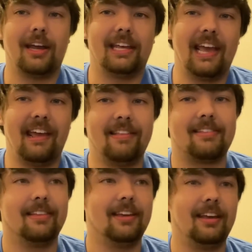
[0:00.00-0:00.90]

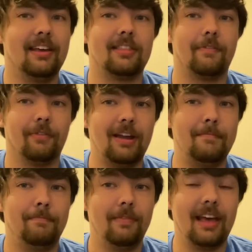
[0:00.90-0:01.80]
canceling at the
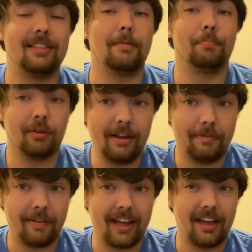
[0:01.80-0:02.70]

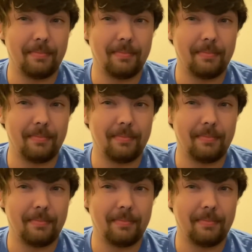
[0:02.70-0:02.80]
prefab,